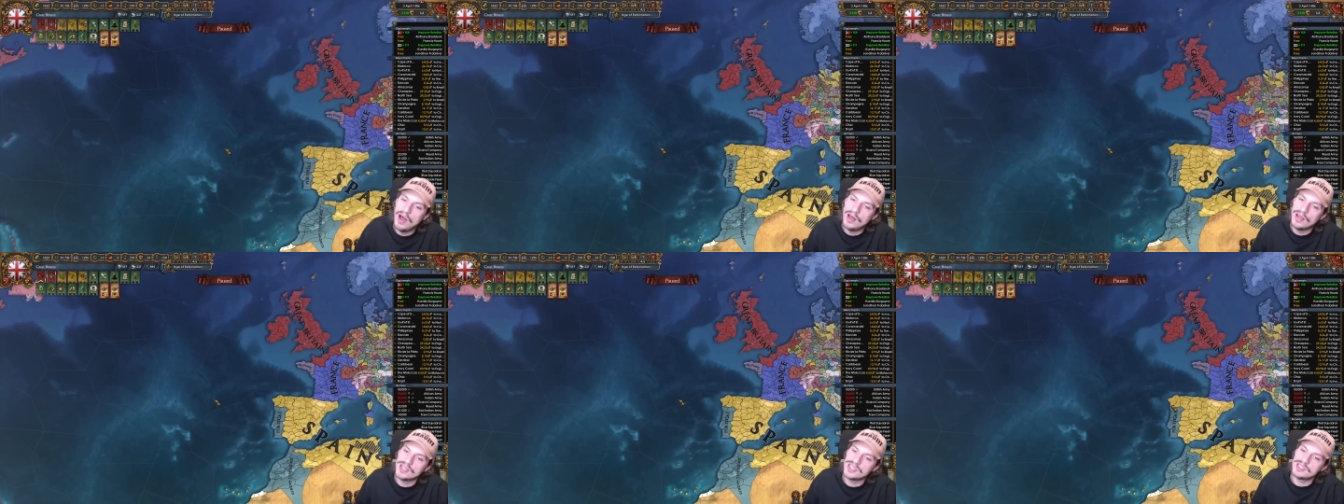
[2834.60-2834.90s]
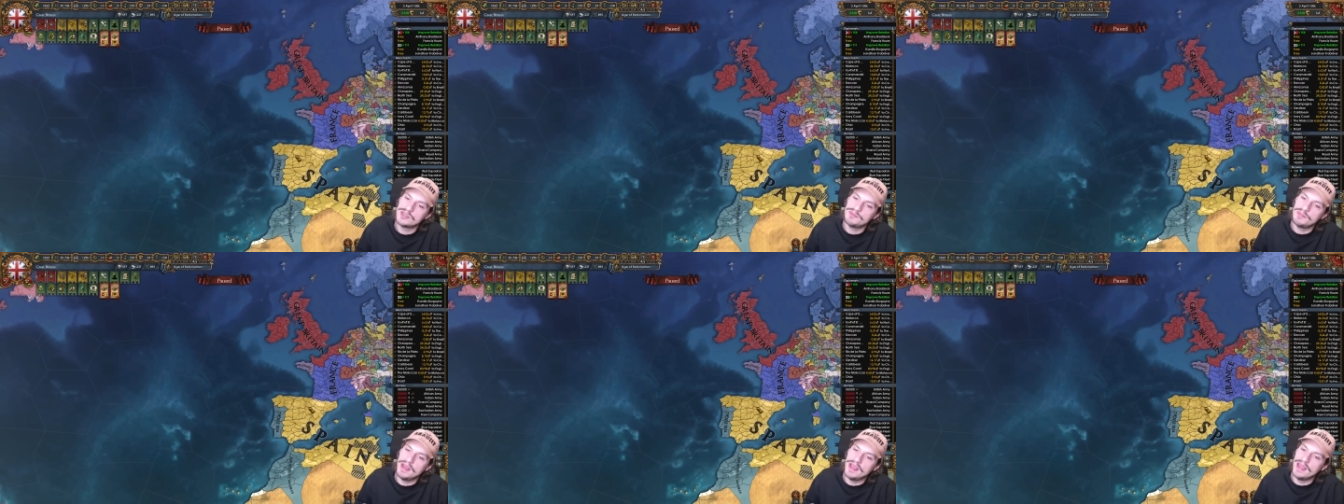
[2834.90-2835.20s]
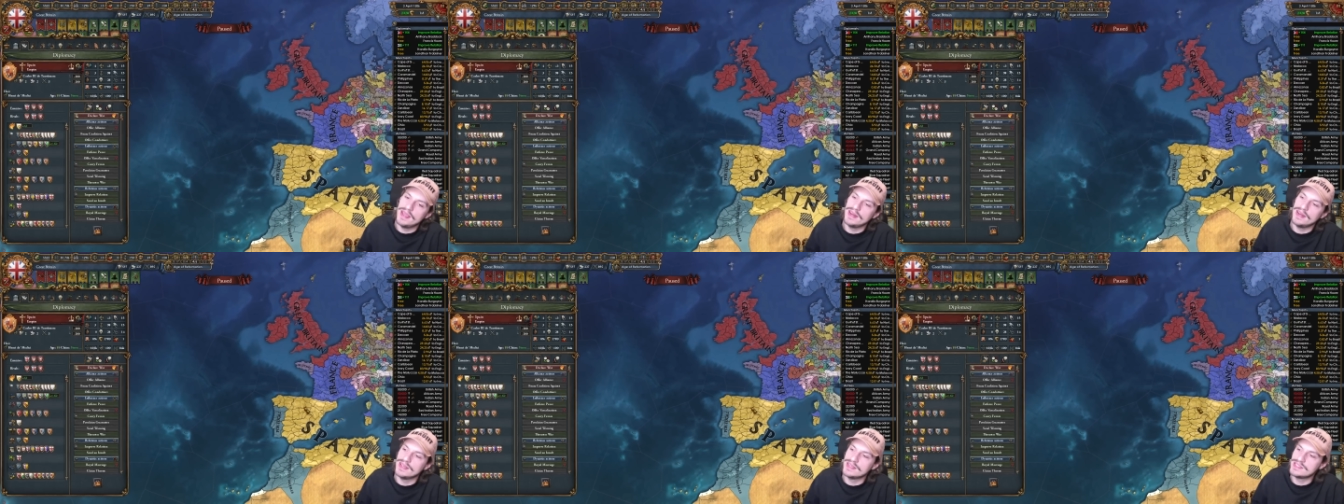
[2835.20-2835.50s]

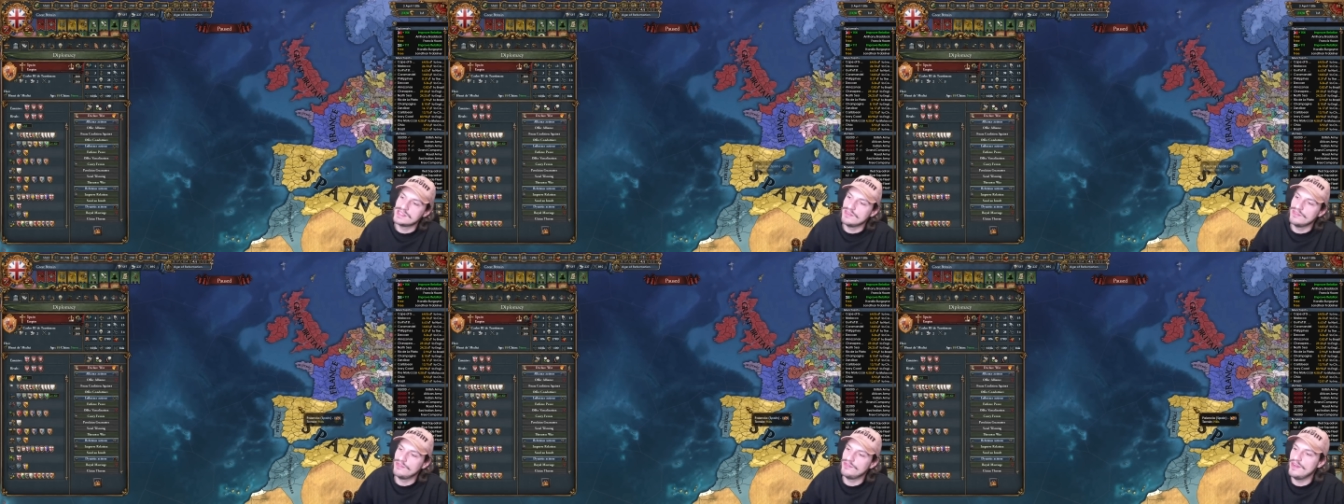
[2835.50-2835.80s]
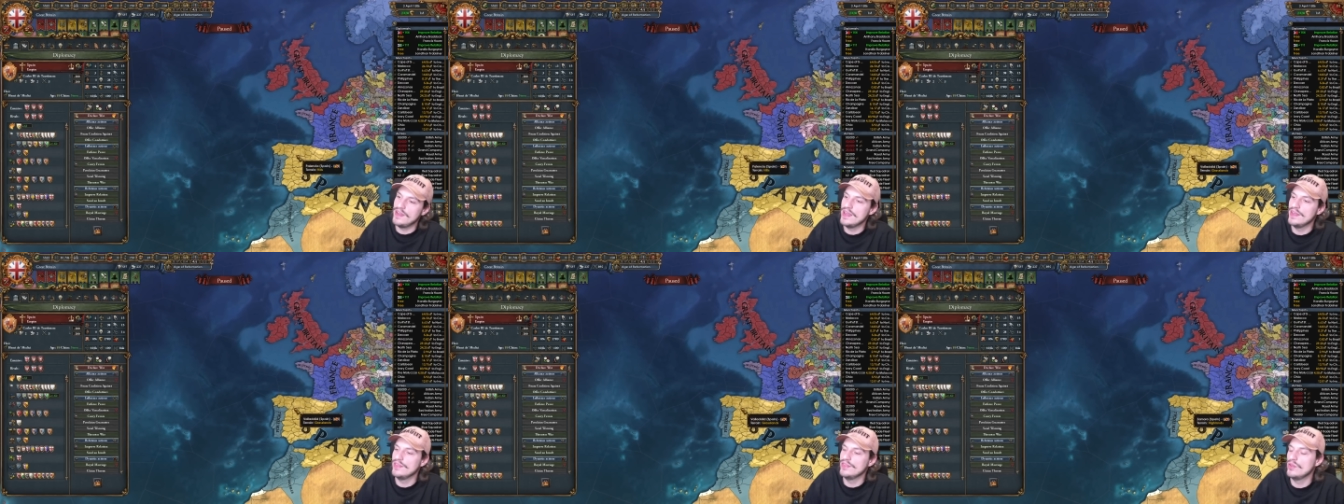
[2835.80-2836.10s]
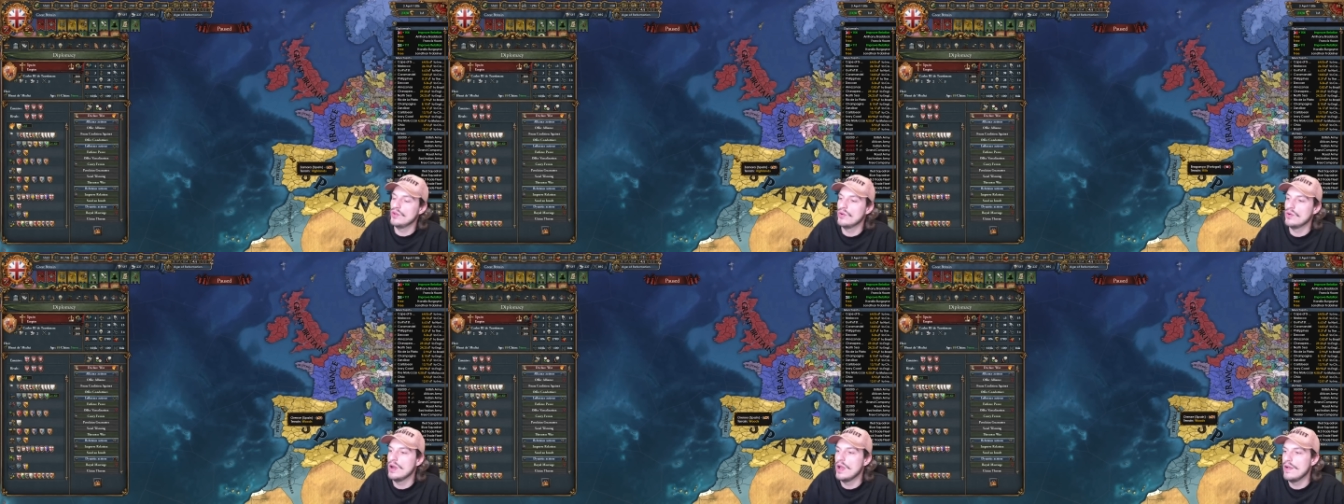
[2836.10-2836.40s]
Spain is
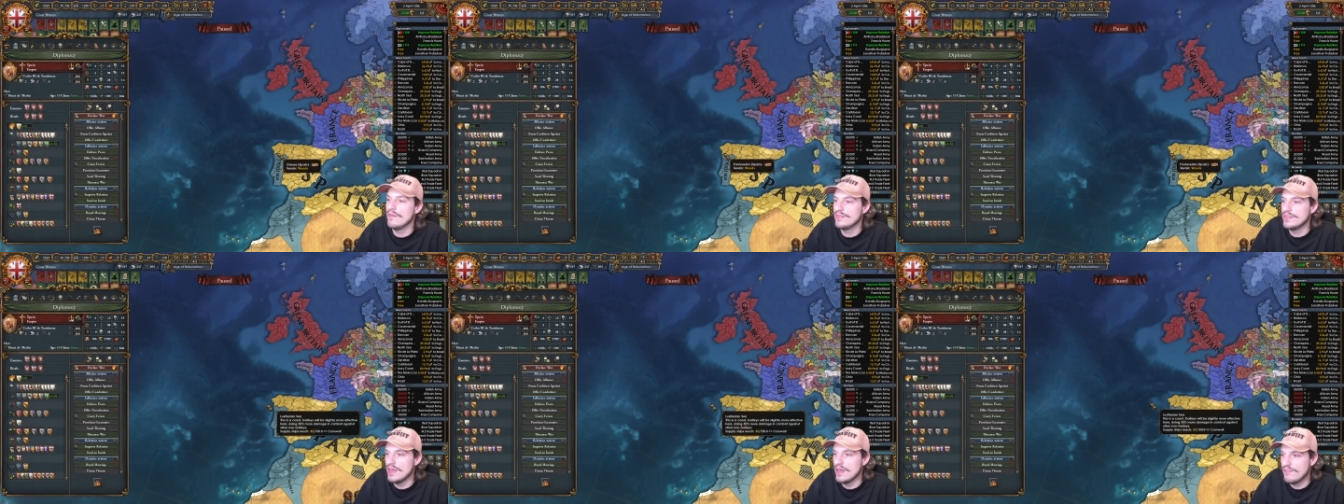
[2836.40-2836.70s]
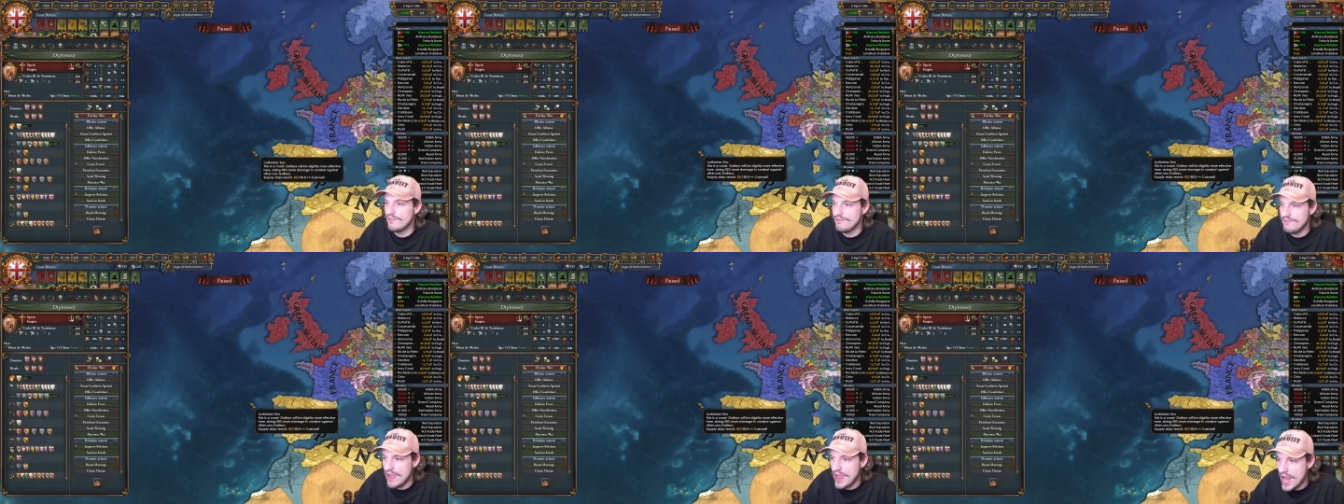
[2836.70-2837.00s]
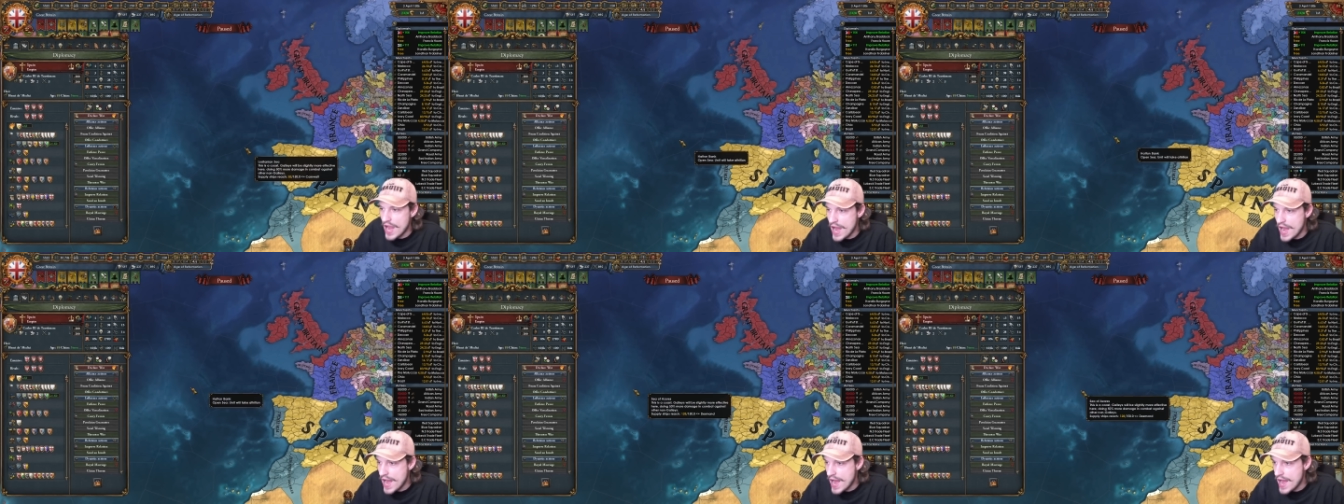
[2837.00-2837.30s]
defender of the
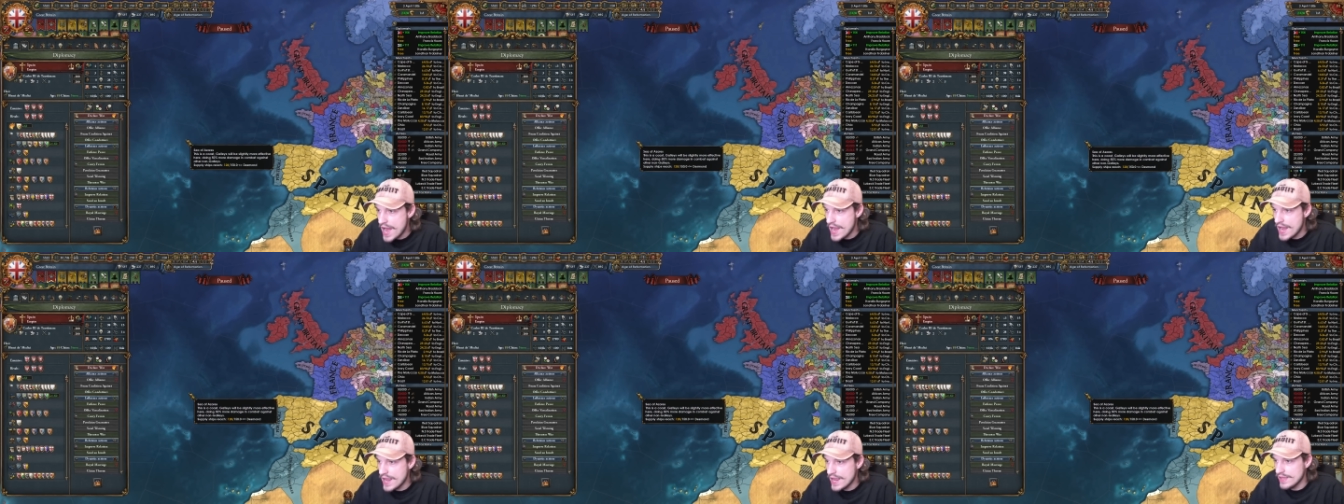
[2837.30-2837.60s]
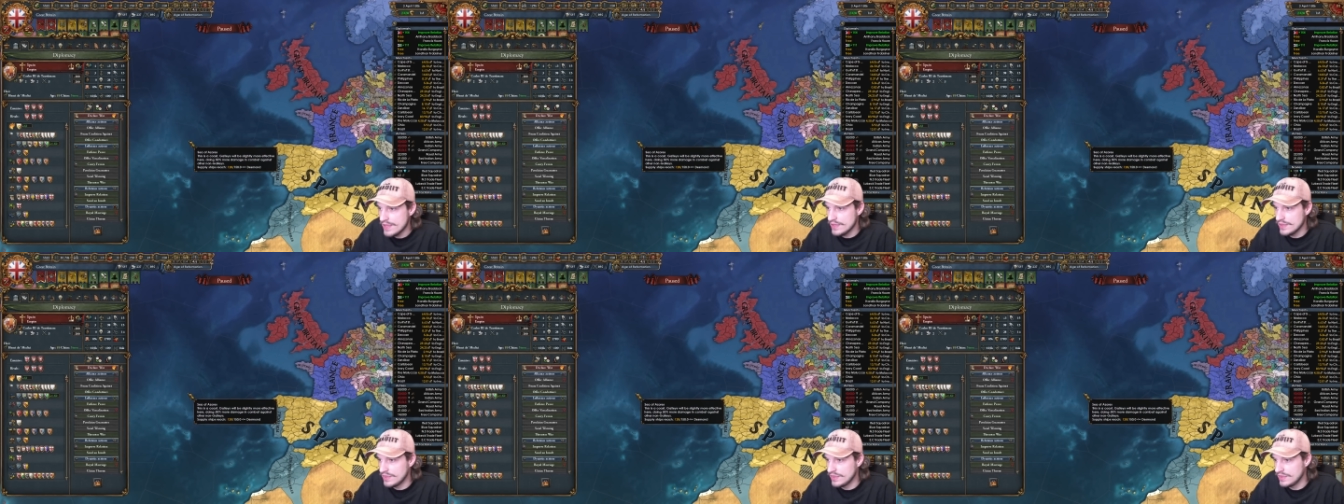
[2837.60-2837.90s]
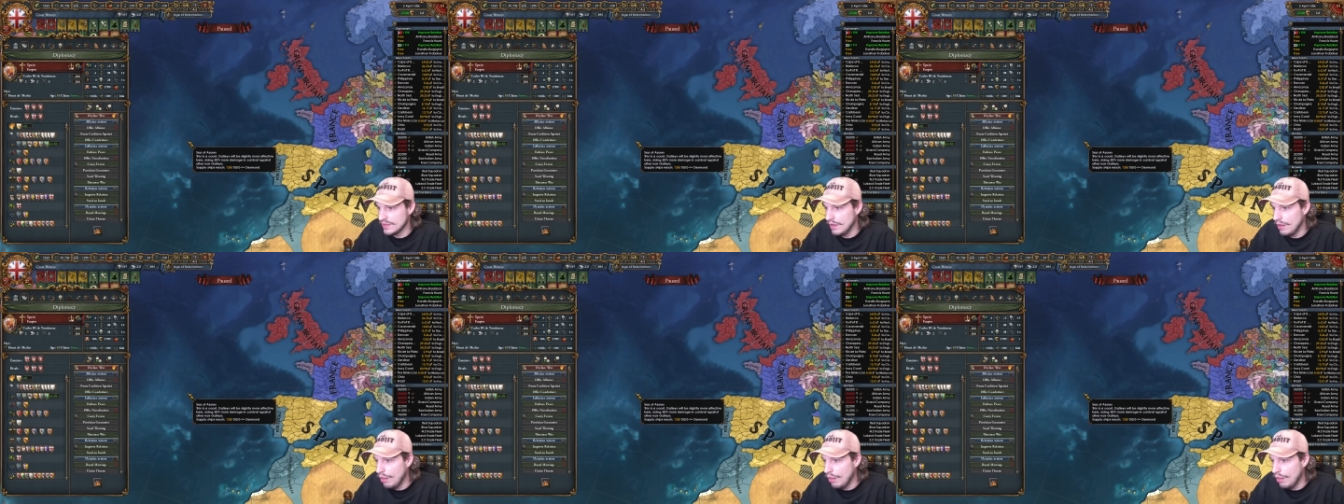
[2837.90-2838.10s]
faith.